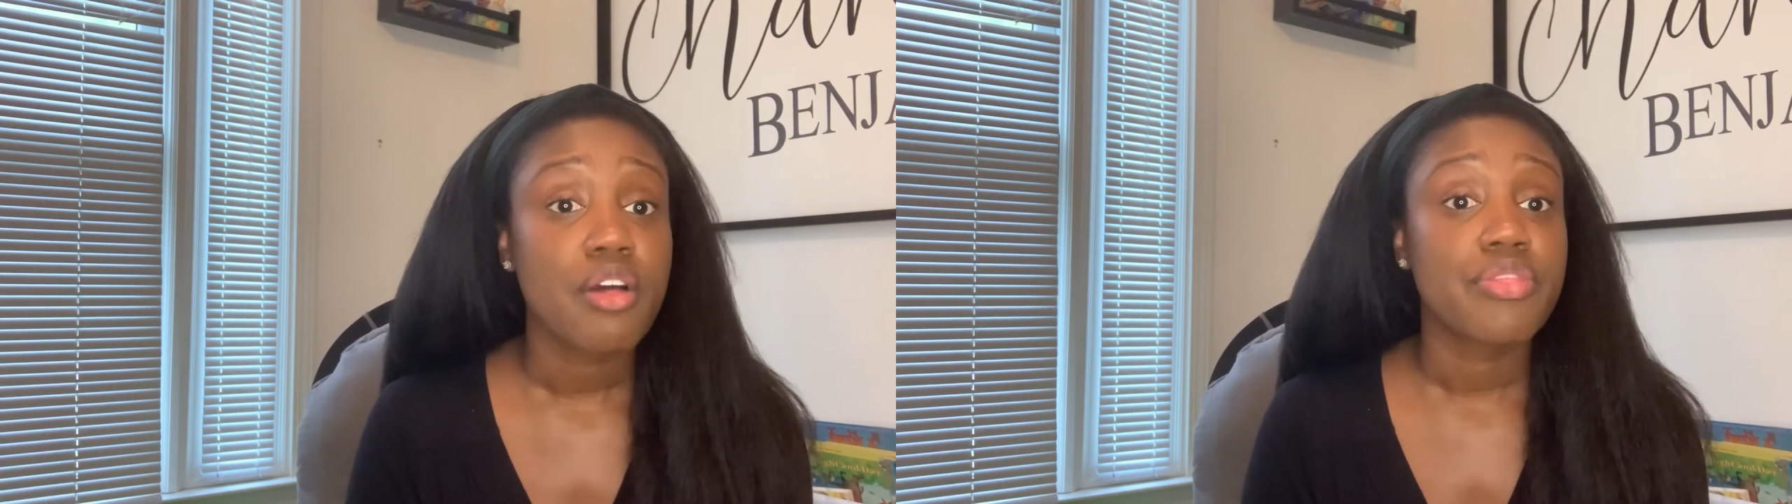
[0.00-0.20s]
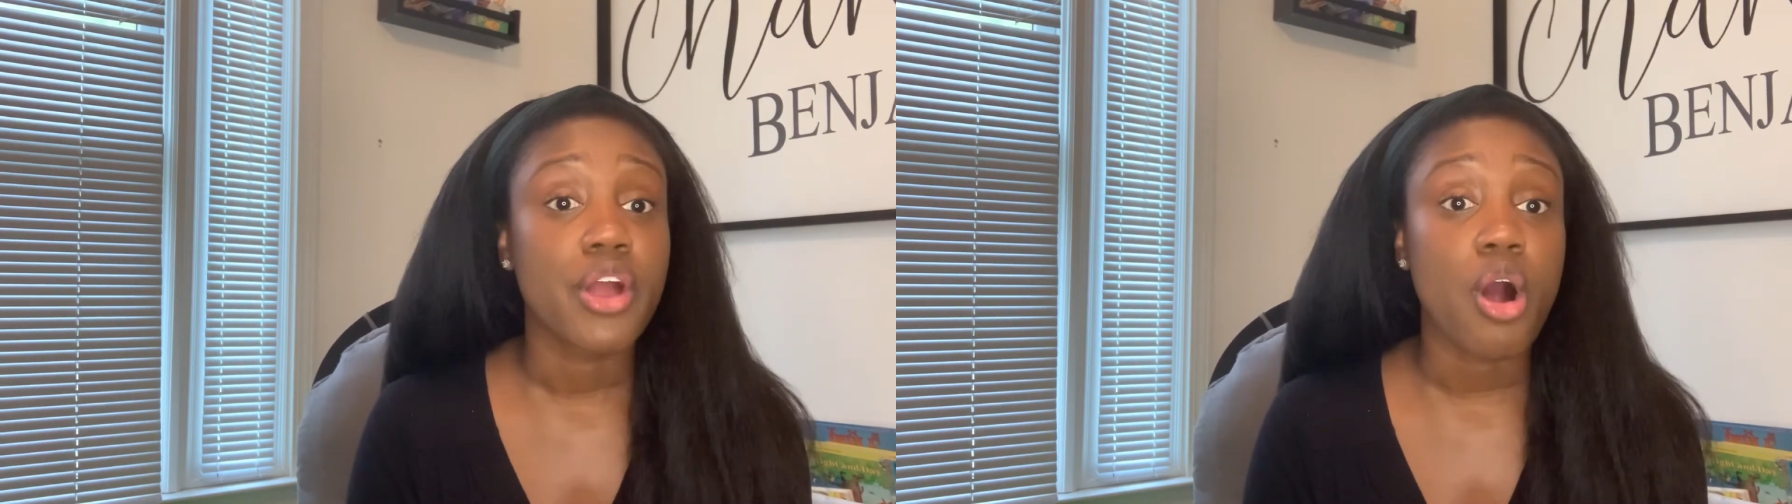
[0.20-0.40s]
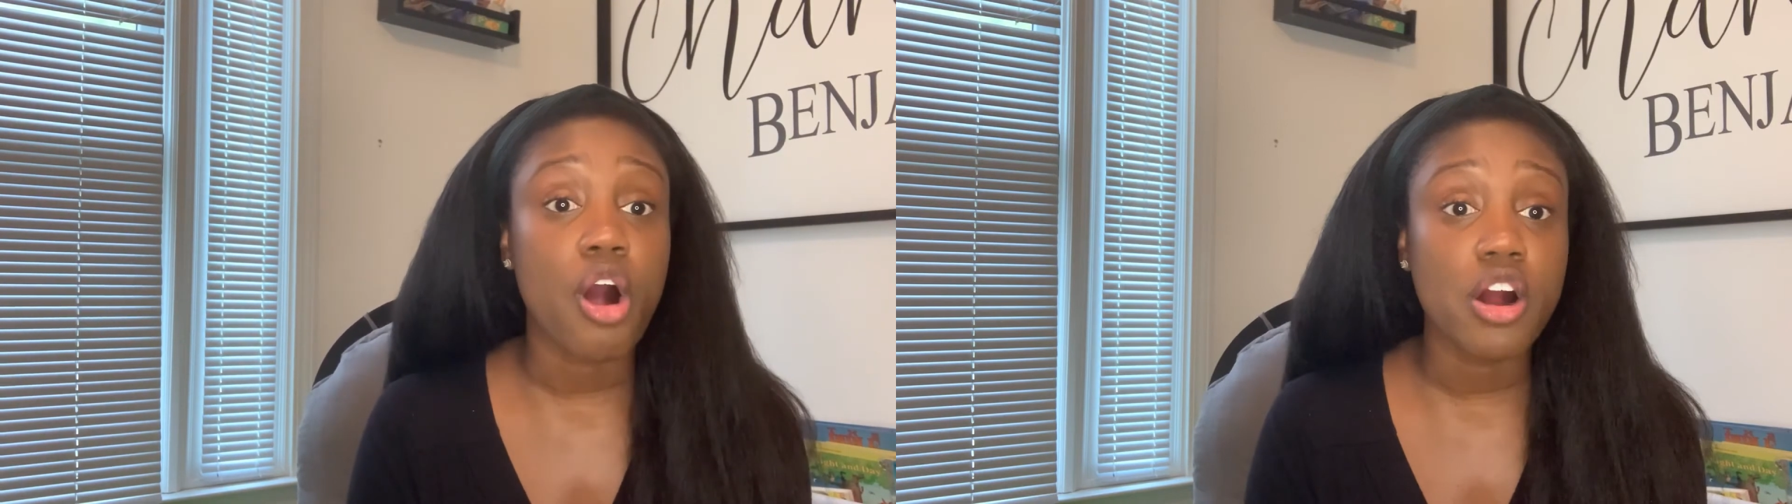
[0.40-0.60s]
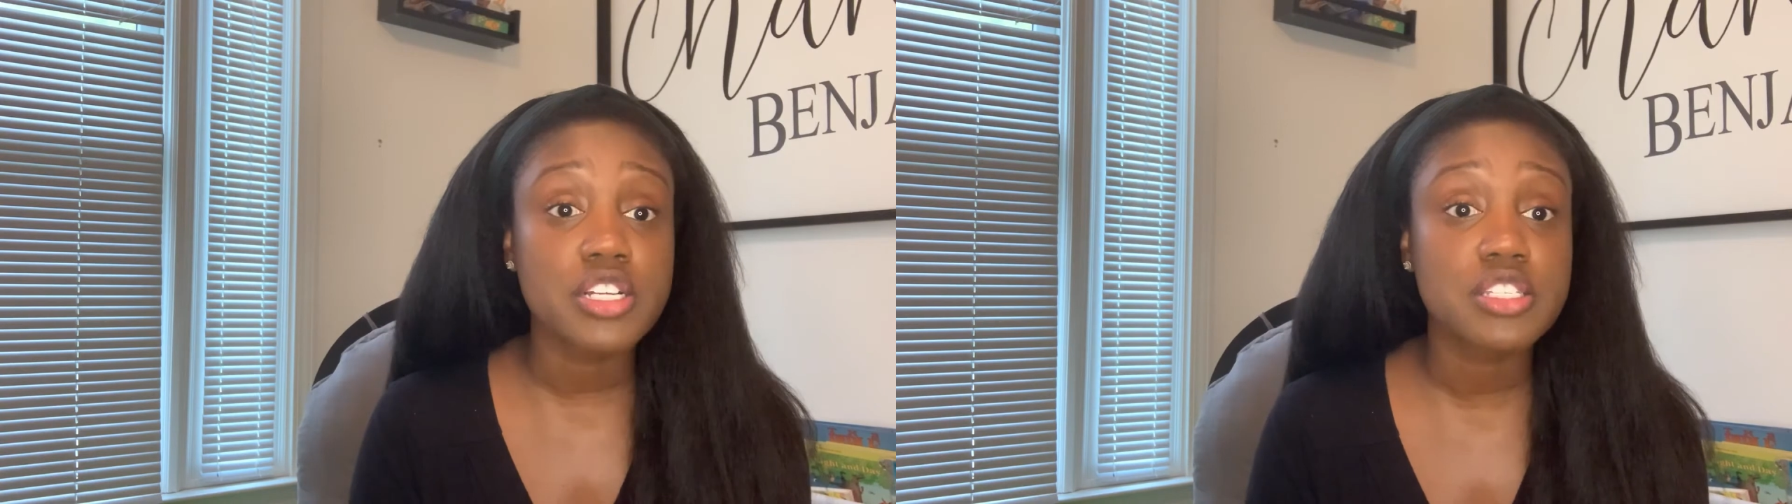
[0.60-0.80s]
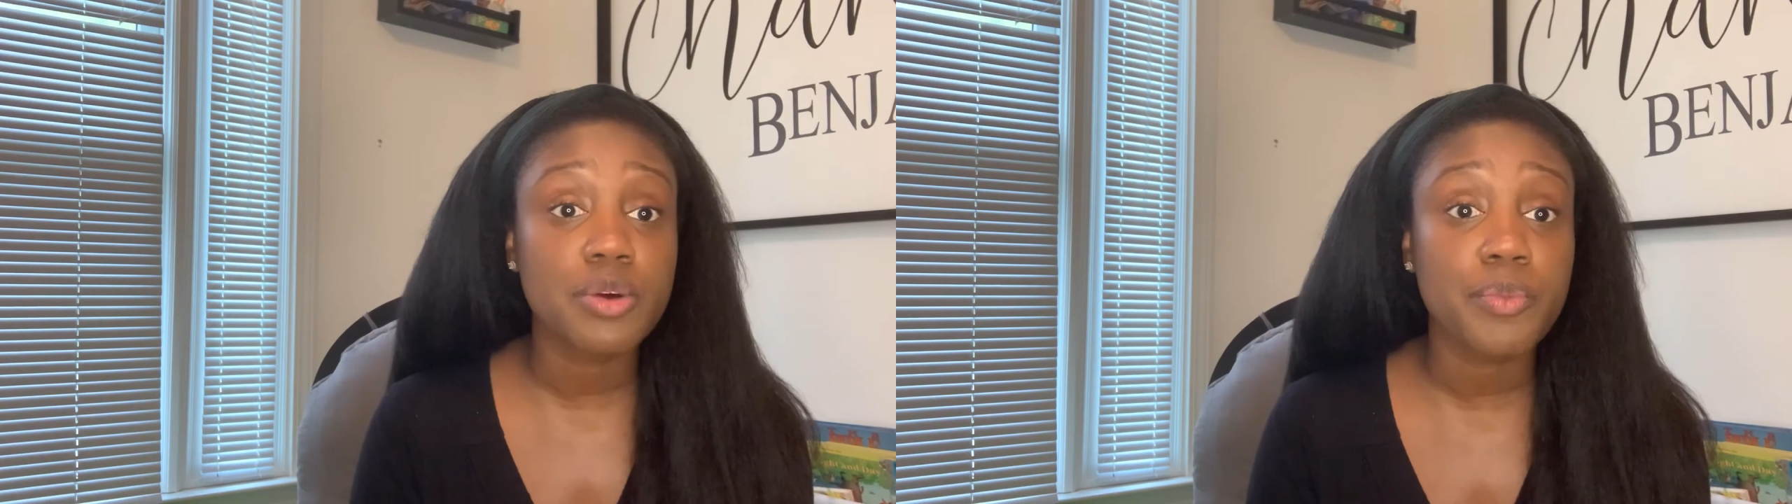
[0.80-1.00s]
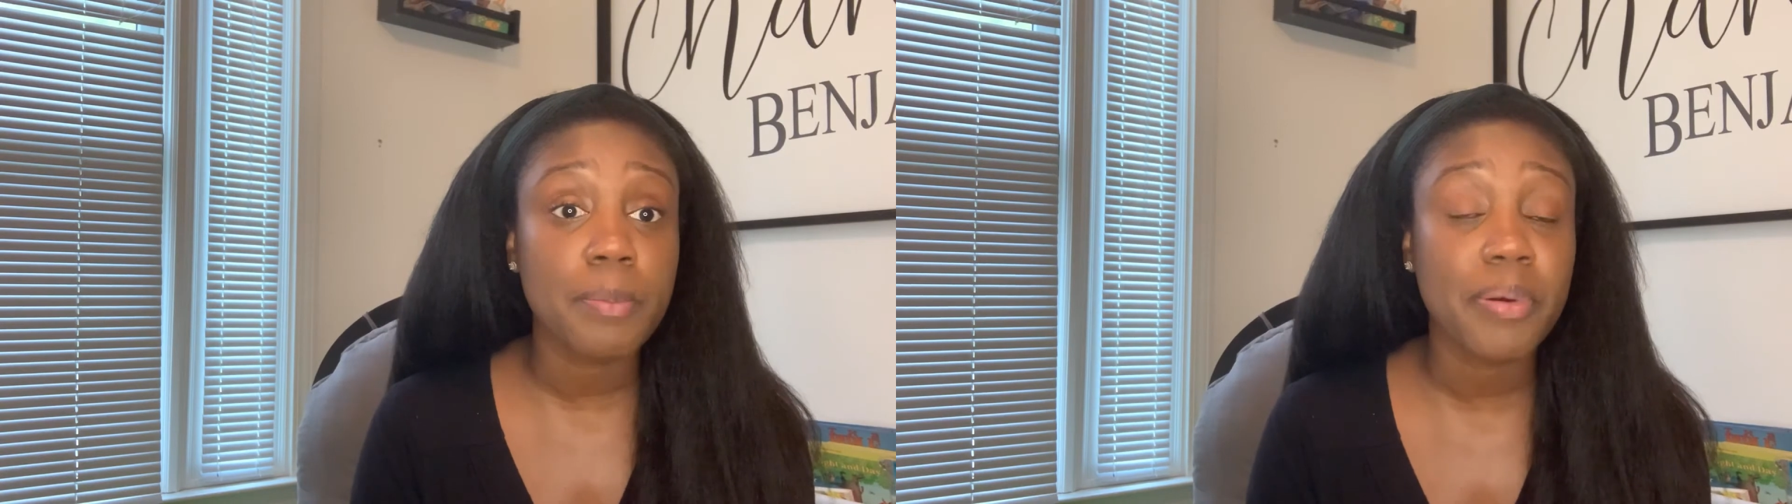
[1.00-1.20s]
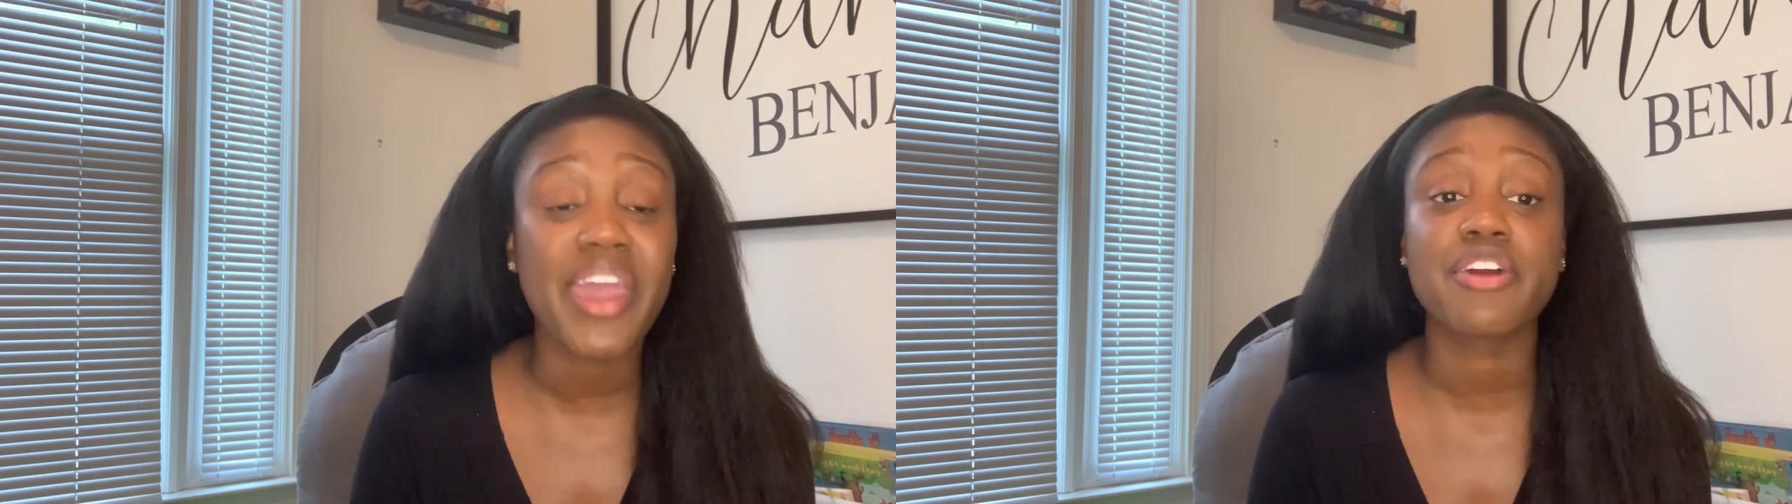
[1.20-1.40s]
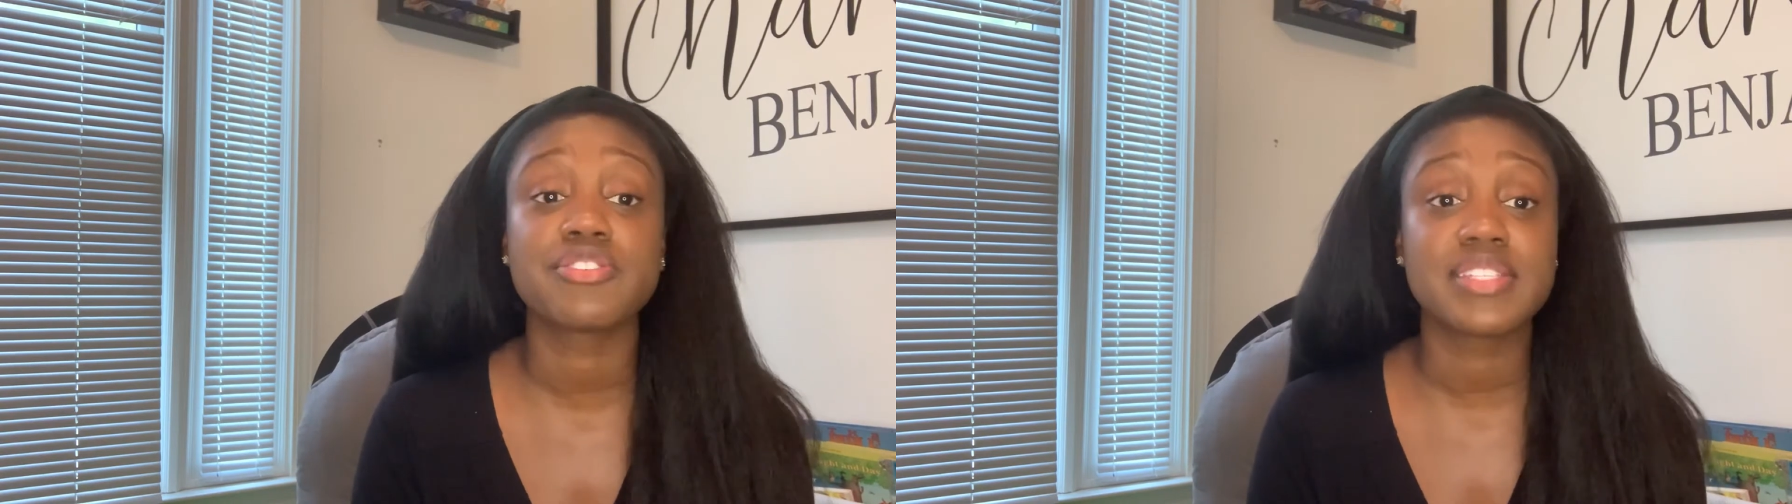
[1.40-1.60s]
there are some repairs